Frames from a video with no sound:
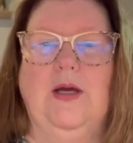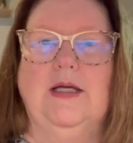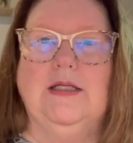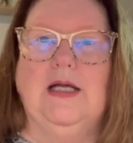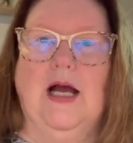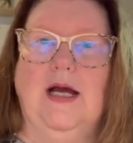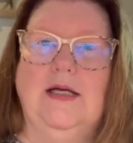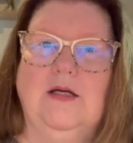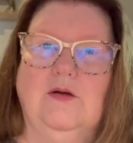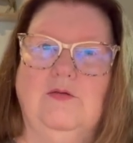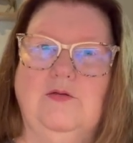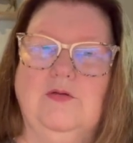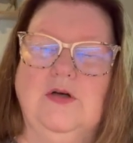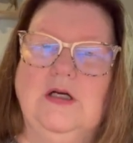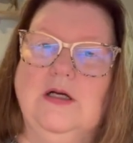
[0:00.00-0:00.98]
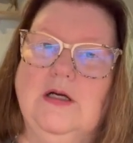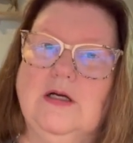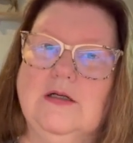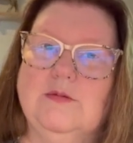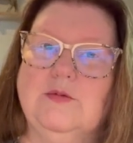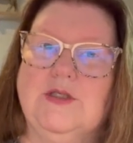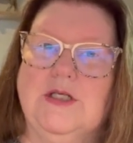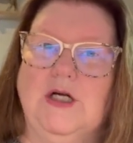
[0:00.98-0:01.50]
It kind of
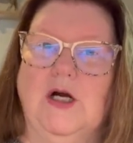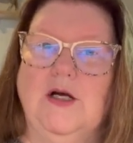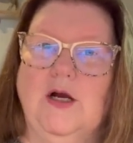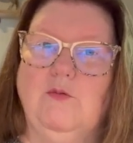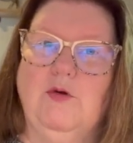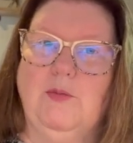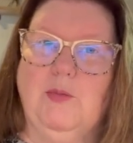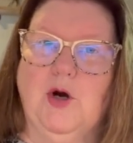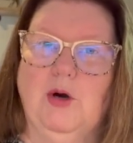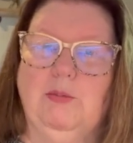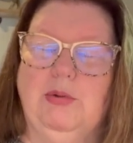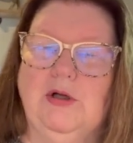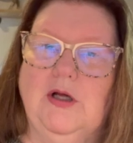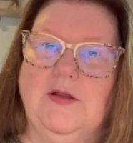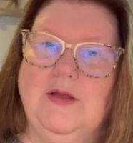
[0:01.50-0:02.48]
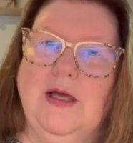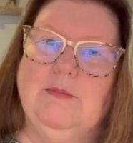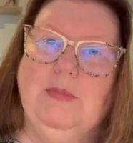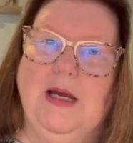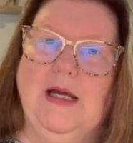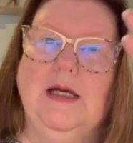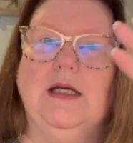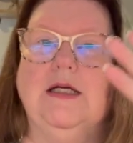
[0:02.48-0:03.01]
started with purple and then
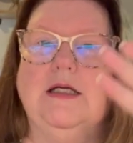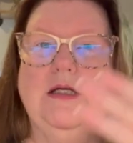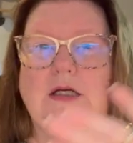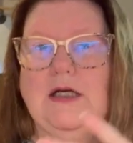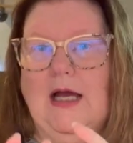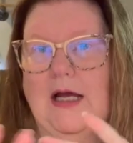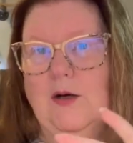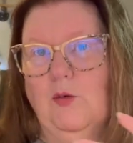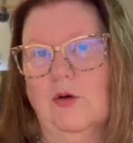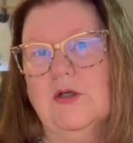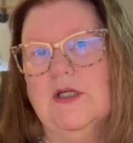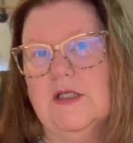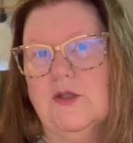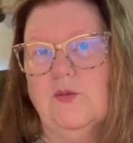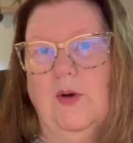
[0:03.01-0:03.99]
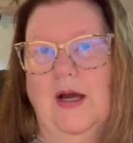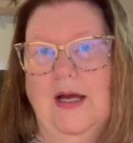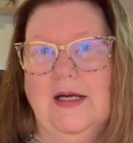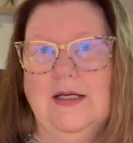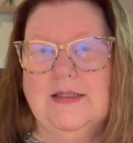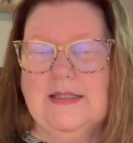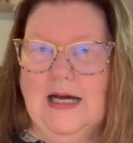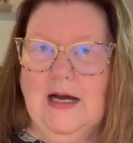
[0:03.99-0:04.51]
pink and kind of worked its
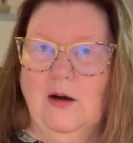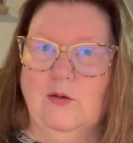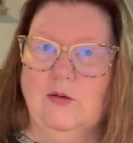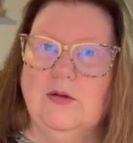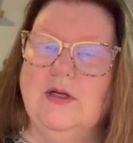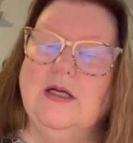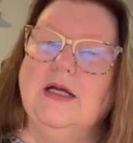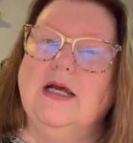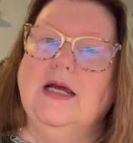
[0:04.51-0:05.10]
way down.